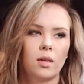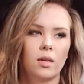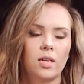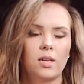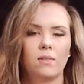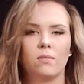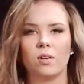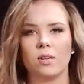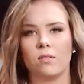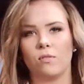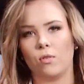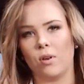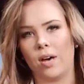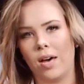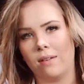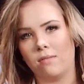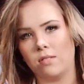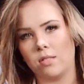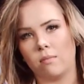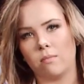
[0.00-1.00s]
even if you
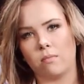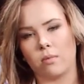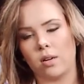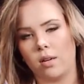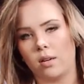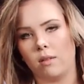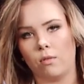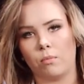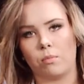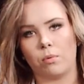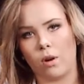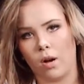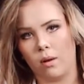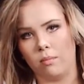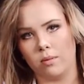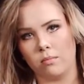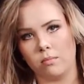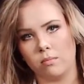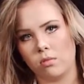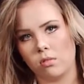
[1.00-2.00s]
have some kind of a
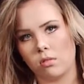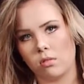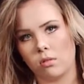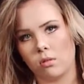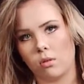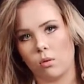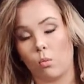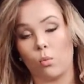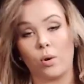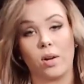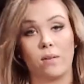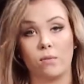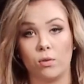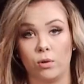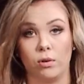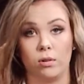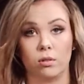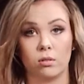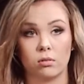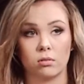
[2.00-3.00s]
problems
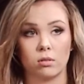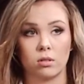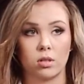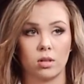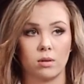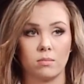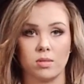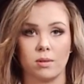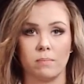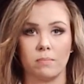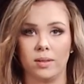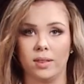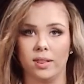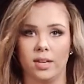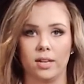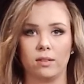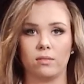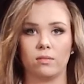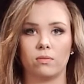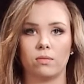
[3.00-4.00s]
whatever comes up in
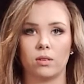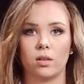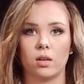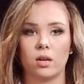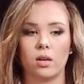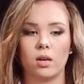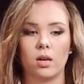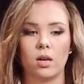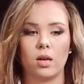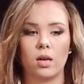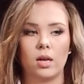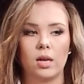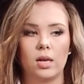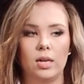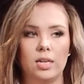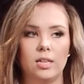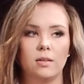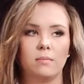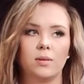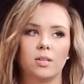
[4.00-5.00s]
life
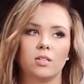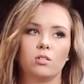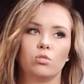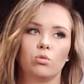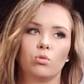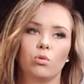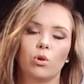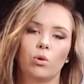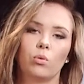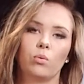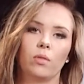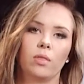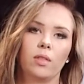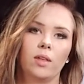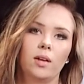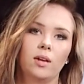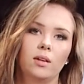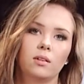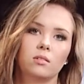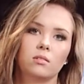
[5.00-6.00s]
in EBS you know
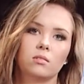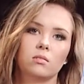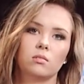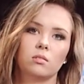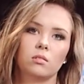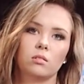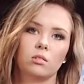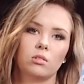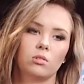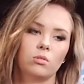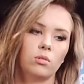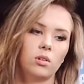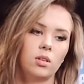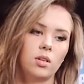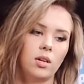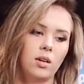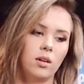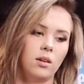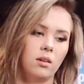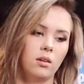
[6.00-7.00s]
that you
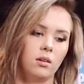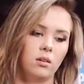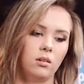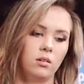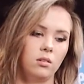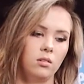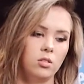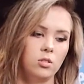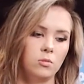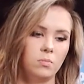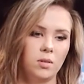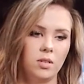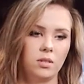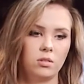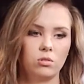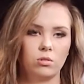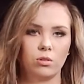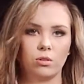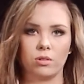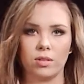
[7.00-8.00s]
can
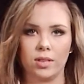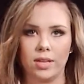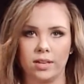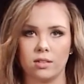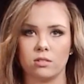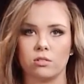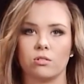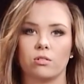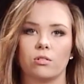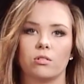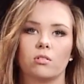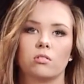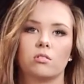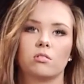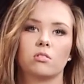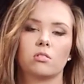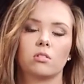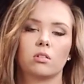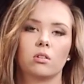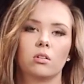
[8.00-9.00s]
speak to your
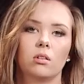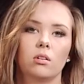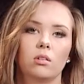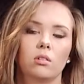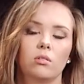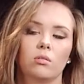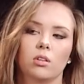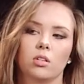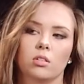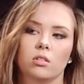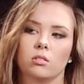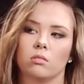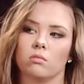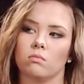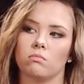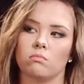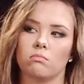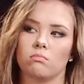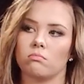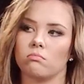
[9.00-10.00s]
lecturers you
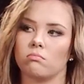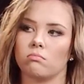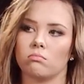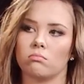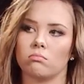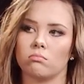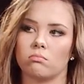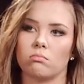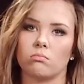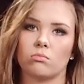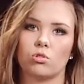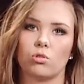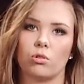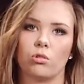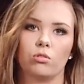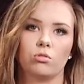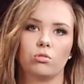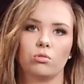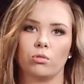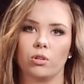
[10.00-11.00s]
can
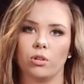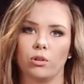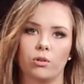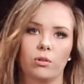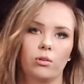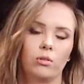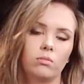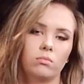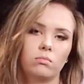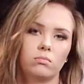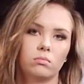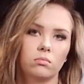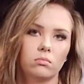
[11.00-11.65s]
turn to your